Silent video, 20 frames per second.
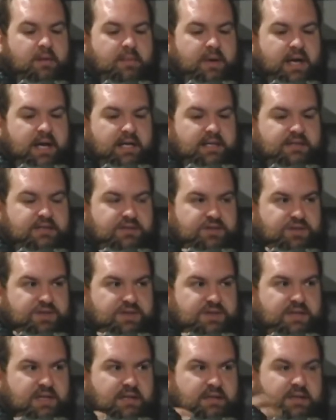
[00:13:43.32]
It's
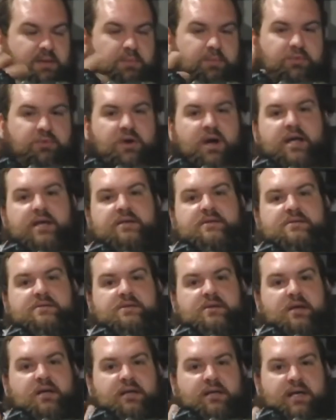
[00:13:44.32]
just that the
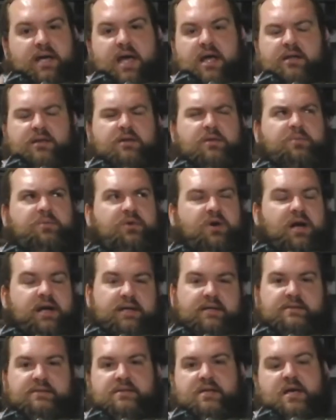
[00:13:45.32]
price, again, the
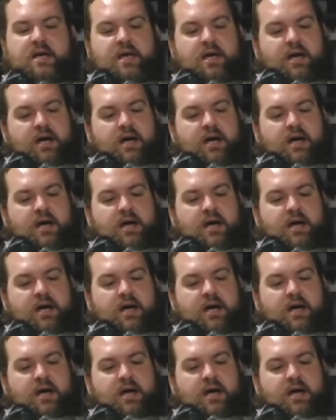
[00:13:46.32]
price,